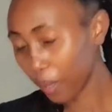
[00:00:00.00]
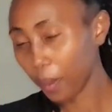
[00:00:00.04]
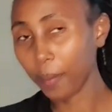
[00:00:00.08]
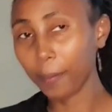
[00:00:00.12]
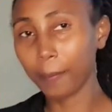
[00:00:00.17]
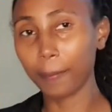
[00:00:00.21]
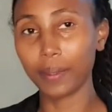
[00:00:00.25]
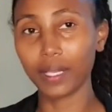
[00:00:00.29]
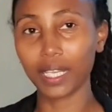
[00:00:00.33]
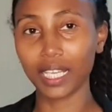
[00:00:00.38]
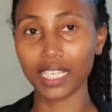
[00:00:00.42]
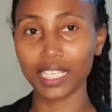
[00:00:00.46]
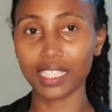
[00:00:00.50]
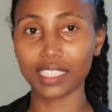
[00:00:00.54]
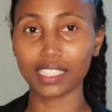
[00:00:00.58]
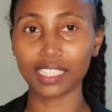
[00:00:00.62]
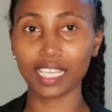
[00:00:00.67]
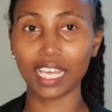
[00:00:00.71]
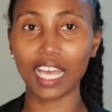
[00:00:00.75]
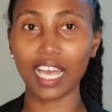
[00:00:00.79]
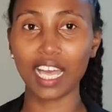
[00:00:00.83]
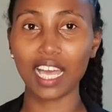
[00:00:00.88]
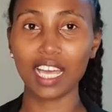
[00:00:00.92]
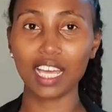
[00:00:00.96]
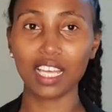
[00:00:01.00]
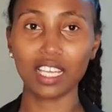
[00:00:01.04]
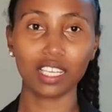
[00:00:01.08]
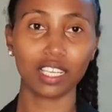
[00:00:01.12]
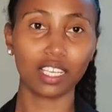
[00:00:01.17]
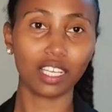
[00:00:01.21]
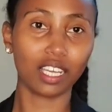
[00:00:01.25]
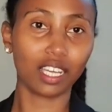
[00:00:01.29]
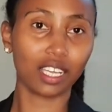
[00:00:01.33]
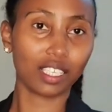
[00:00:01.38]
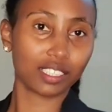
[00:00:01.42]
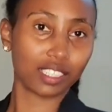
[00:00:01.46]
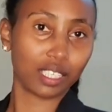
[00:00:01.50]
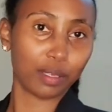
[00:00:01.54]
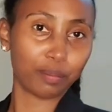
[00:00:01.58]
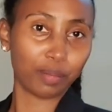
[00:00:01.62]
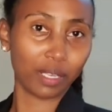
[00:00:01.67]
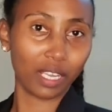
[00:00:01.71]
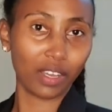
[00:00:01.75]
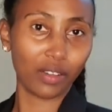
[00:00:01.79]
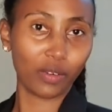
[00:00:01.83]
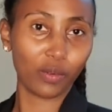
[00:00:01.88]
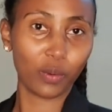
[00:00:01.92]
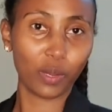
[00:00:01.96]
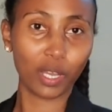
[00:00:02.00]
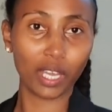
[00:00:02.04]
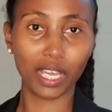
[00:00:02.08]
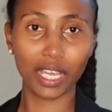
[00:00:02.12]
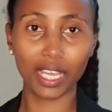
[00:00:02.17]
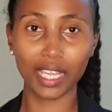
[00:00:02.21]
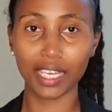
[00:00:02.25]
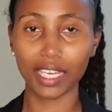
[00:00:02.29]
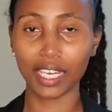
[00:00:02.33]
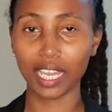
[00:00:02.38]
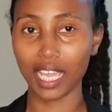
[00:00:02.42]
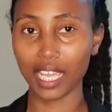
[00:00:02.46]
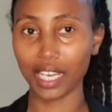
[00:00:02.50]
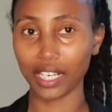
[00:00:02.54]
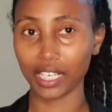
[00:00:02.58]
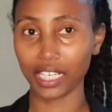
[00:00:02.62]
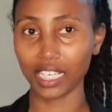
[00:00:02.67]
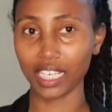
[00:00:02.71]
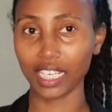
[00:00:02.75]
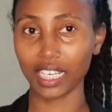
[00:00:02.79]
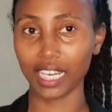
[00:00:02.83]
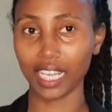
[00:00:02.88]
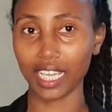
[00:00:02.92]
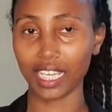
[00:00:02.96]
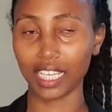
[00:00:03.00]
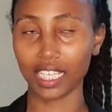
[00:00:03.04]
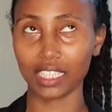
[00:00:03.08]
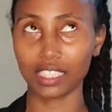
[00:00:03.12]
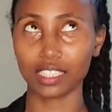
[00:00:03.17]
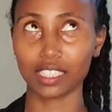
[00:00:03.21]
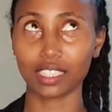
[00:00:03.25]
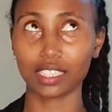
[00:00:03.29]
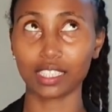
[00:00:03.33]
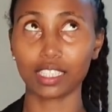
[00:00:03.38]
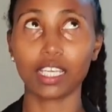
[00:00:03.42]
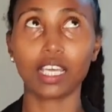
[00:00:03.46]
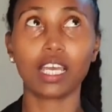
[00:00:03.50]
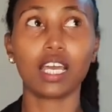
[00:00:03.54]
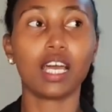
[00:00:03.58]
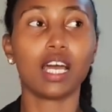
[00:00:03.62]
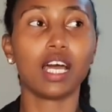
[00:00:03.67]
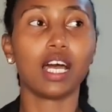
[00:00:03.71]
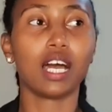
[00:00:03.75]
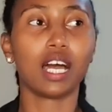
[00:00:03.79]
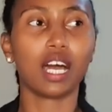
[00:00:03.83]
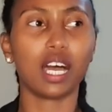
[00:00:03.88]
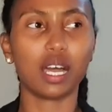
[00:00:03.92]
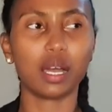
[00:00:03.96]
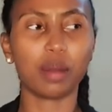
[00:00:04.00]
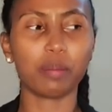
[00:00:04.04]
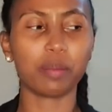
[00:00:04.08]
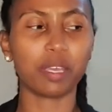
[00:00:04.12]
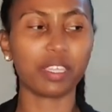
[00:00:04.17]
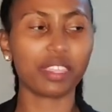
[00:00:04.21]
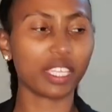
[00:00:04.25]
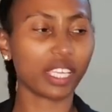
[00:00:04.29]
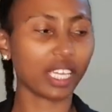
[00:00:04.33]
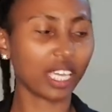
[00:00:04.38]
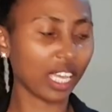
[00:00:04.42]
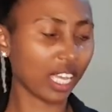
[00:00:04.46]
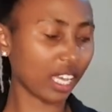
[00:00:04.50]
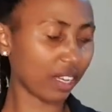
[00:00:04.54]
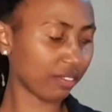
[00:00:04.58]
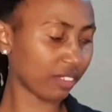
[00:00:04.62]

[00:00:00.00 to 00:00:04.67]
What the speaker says: blazer. It's a black one. I really like it. I think I have